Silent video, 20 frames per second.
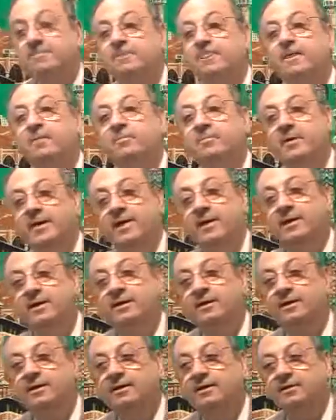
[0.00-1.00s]

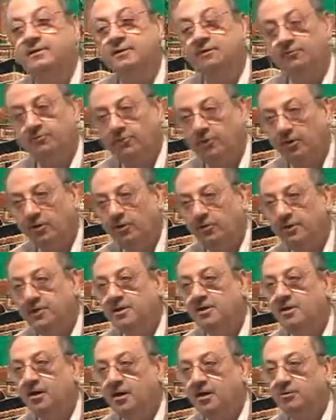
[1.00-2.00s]
Make the
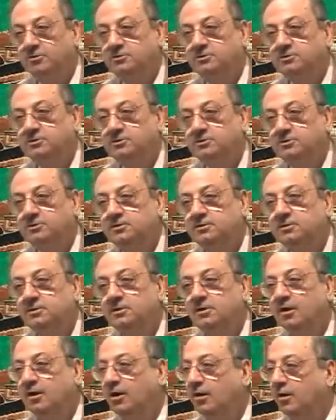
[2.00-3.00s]
following nouns
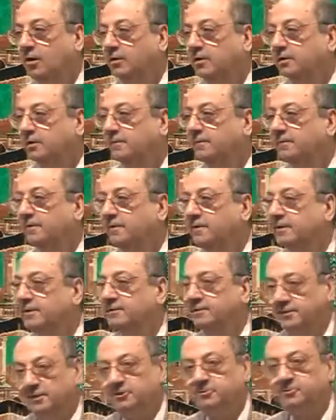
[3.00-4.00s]
on this